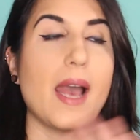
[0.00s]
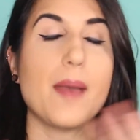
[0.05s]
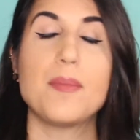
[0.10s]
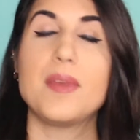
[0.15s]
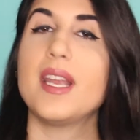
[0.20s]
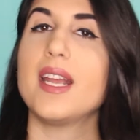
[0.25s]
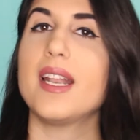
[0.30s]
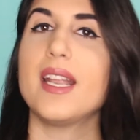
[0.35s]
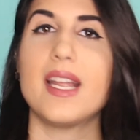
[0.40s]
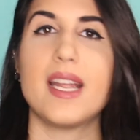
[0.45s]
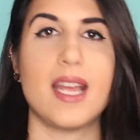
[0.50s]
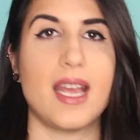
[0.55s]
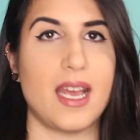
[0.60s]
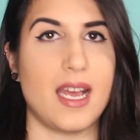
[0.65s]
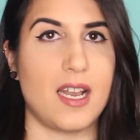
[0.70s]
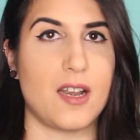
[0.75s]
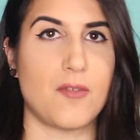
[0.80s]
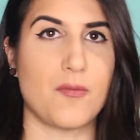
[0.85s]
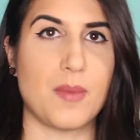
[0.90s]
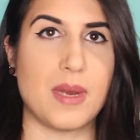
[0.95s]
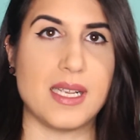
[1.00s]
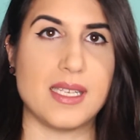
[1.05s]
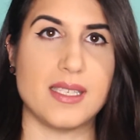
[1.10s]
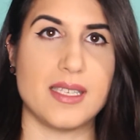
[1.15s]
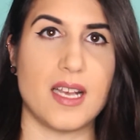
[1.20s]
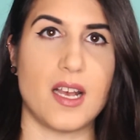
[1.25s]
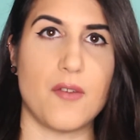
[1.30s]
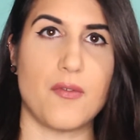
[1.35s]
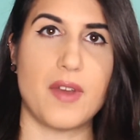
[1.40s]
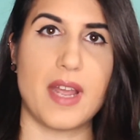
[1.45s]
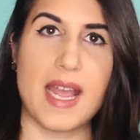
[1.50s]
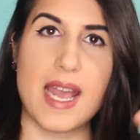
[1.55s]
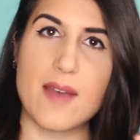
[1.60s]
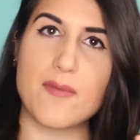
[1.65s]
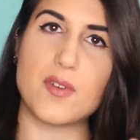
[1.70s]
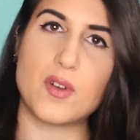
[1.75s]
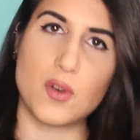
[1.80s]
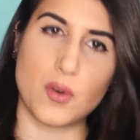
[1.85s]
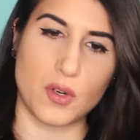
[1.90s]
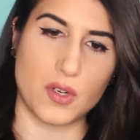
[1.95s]
I'm getting ahead of myself. I have
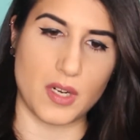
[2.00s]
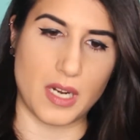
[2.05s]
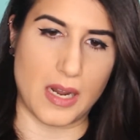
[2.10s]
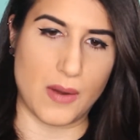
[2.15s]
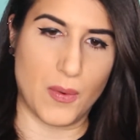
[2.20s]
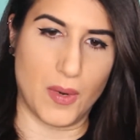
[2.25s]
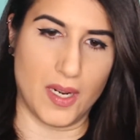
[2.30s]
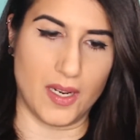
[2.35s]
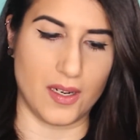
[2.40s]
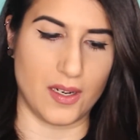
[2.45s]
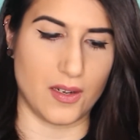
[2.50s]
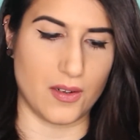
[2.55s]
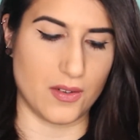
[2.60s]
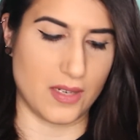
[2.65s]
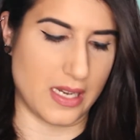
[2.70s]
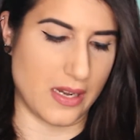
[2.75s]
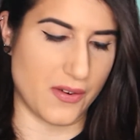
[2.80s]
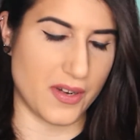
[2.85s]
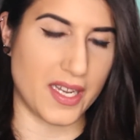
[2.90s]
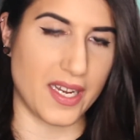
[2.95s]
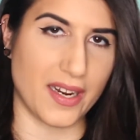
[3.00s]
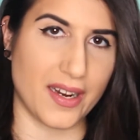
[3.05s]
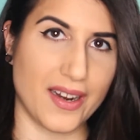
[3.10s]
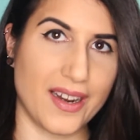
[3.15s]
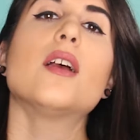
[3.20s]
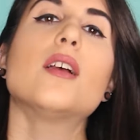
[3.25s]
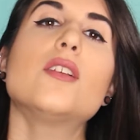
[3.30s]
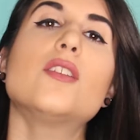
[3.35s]
an order I want to go down here.